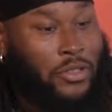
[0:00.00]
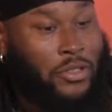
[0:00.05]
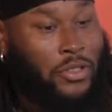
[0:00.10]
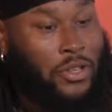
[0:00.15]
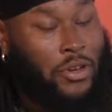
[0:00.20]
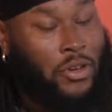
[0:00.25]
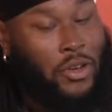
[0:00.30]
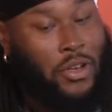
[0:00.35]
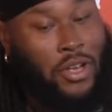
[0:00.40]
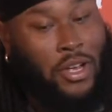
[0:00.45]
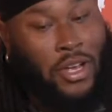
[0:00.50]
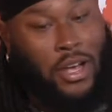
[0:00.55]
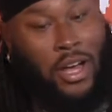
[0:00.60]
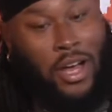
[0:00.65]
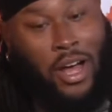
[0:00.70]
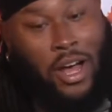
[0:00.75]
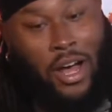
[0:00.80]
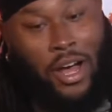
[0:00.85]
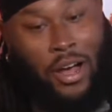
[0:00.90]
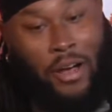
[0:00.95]
So
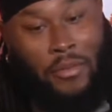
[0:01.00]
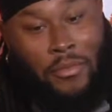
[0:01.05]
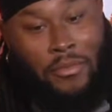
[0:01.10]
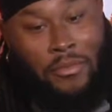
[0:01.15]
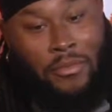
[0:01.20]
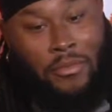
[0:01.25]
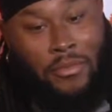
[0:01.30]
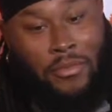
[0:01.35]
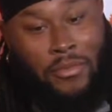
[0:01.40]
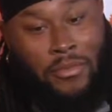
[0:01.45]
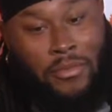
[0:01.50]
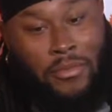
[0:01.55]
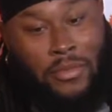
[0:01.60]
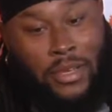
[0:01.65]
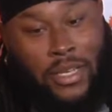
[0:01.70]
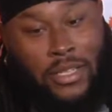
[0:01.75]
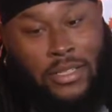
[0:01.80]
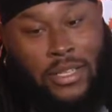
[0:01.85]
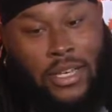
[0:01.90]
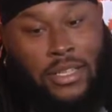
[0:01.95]
um,
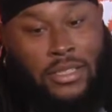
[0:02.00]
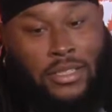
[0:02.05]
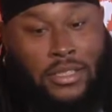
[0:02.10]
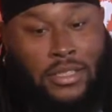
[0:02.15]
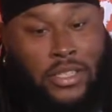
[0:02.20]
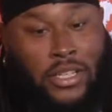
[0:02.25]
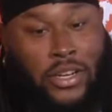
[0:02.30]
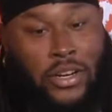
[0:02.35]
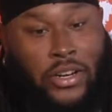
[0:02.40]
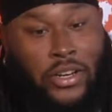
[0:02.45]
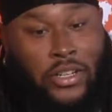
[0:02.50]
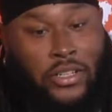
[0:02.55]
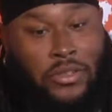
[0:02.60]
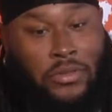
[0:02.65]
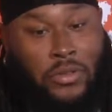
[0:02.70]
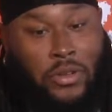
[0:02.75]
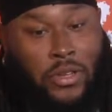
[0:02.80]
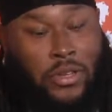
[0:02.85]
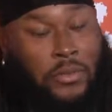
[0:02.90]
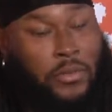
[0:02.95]
he takes it
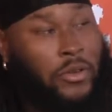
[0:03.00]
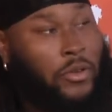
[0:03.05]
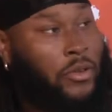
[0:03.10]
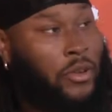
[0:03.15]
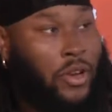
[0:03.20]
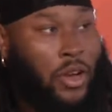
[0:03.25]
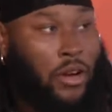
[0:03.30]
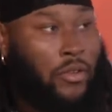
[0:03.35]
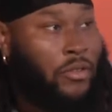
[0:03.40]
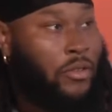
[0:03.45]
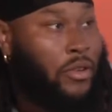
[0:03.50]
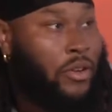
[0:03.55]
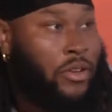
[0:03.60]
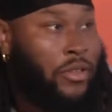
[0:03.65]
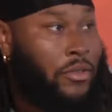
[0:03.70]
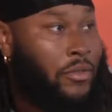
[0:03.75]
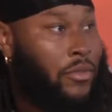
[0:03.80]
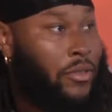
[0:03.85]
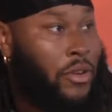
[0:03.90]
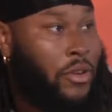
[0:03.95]
serious, whether it be recovery,
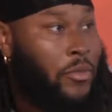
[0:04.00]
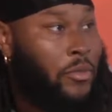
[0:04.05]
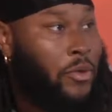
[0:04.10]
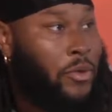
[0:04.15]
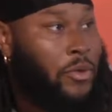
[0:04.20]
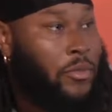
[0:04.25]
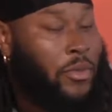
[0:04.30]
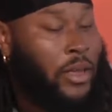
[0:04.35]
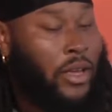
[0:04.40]
the film room.